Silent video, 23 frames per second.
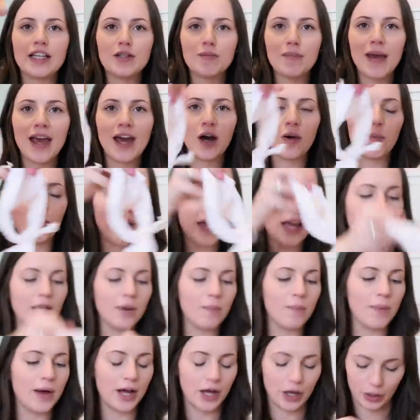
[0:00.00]
this pale
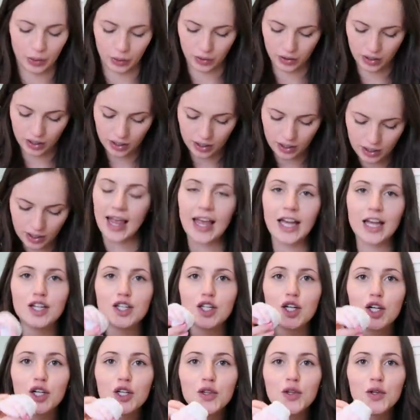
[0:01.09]
pink bow and
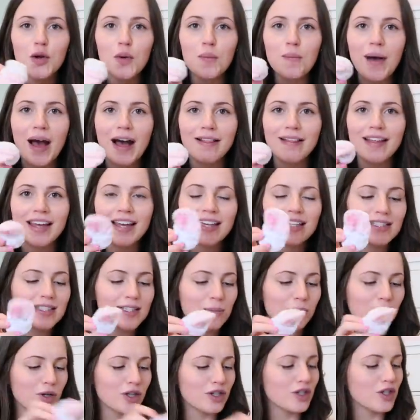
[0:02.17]
her little ballet
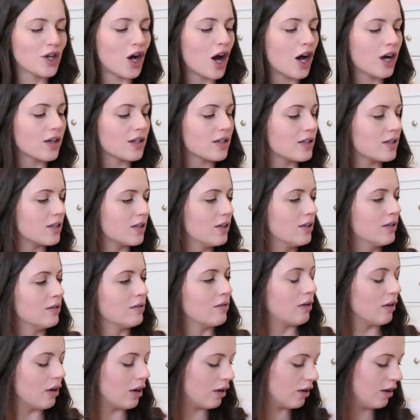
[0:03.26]
slipper socks.
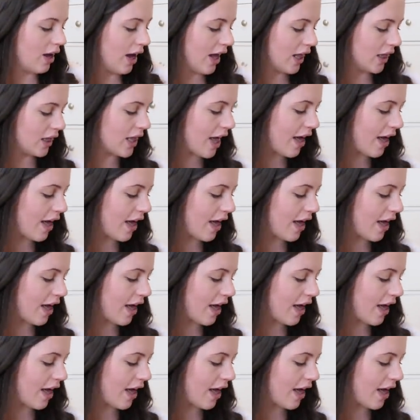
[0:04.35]
Oh, I